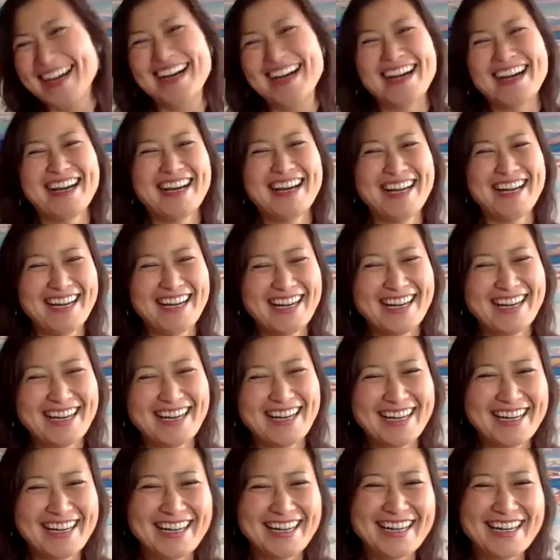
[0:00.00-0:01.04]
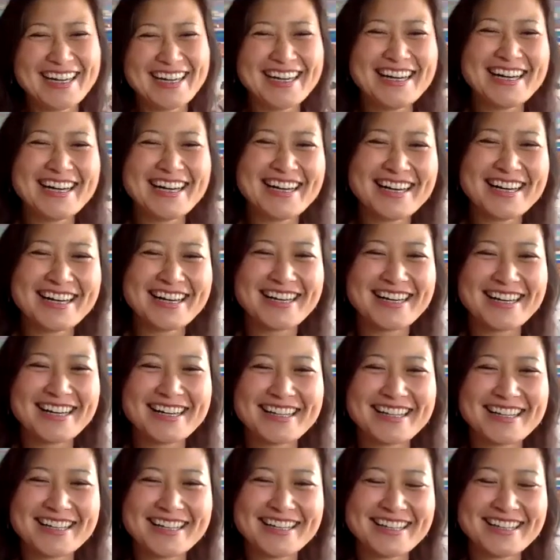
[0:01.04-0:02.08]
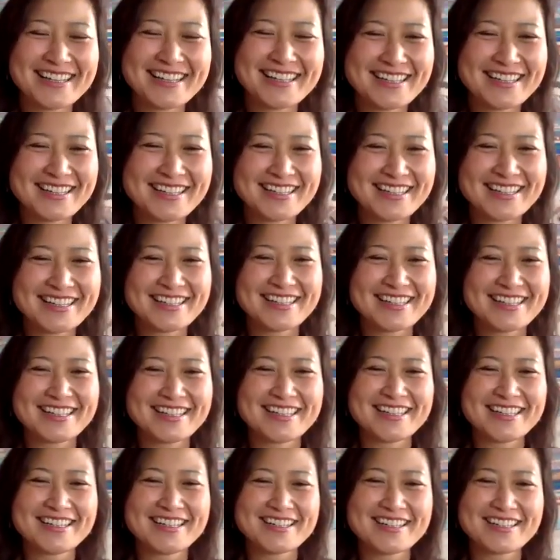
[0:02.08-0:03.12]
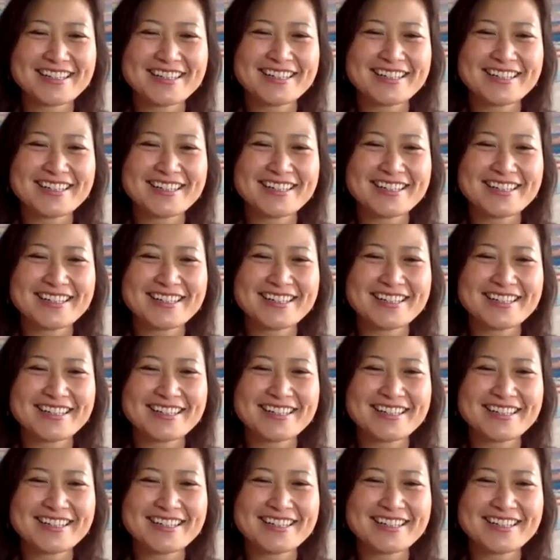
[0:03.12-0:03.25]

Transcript: This person isn't speaking.